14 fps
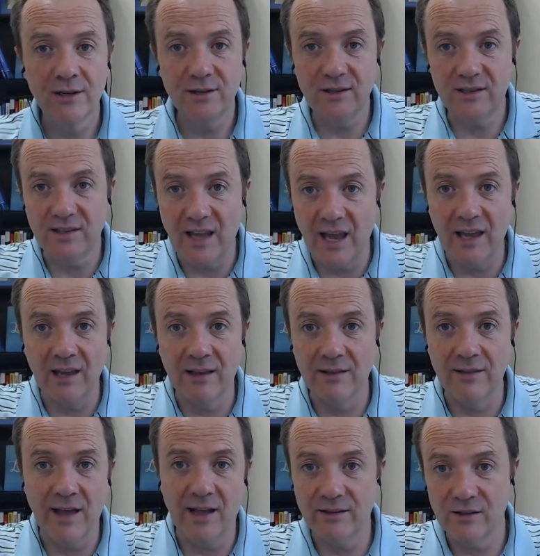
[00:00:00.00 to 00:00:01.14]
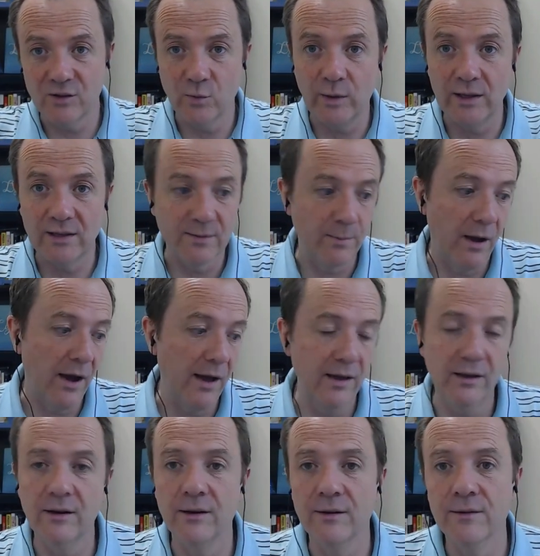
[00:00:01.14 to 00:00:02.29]
staying in that sweet spot
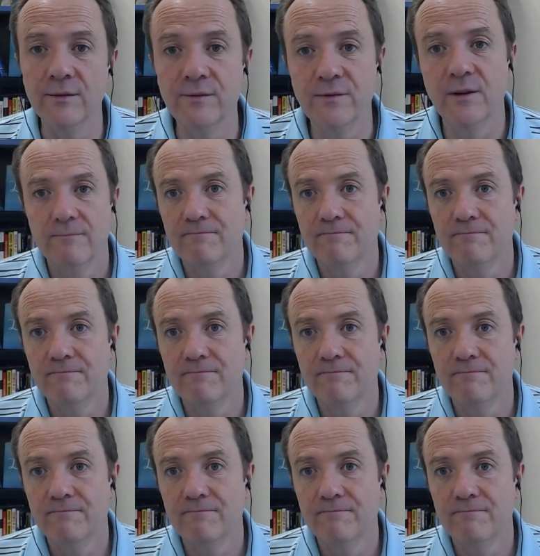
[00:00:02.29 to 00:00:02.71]
of